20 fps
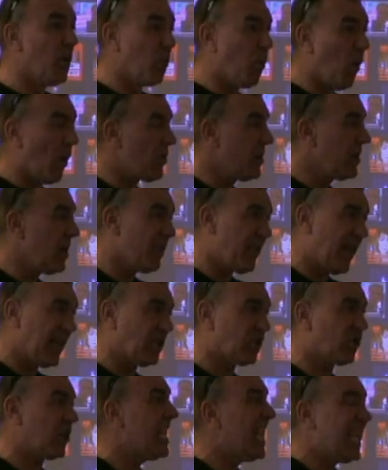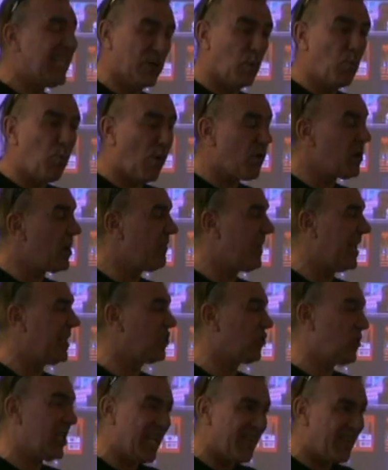The warrant of entry is a warrant of
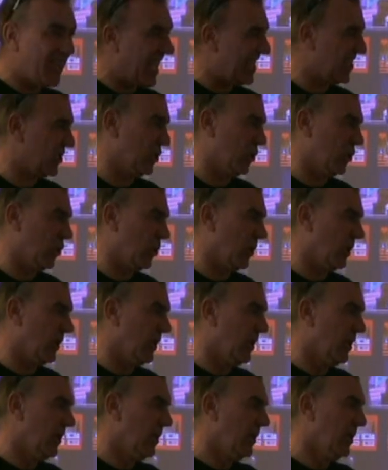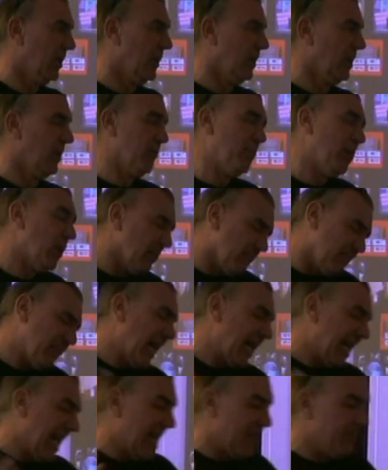entry, and that's all. But
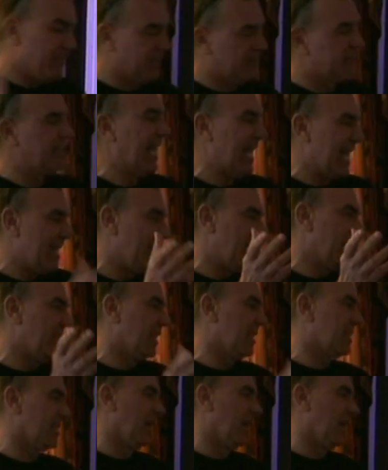I let him in at the